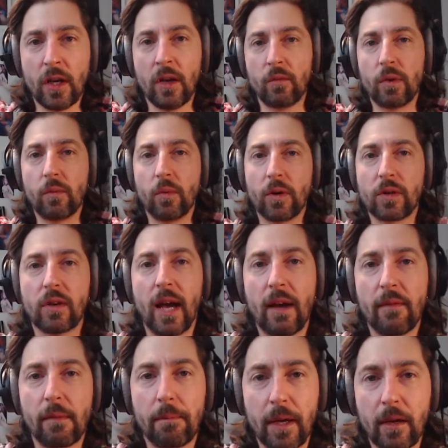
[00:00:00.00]
we want to
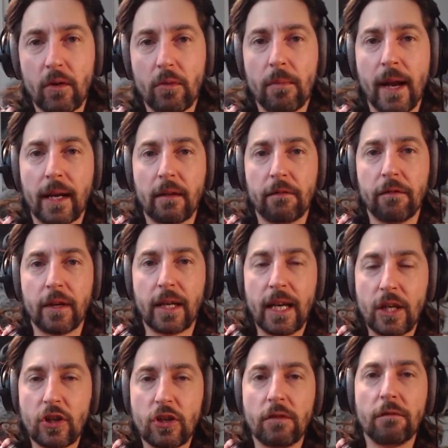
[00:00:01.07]
have a bigger
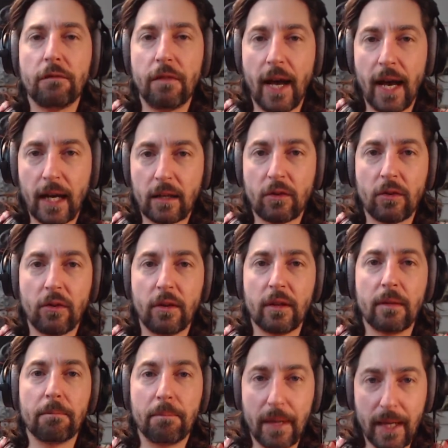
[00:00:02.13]
magnification factor, and
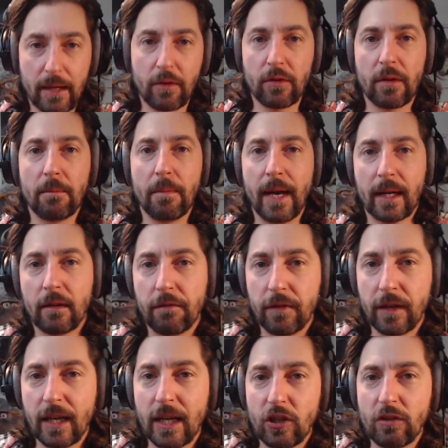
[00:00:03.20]
the bigger the
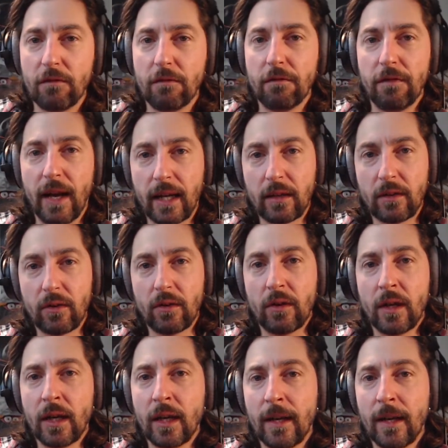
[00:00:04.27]
magnification factor,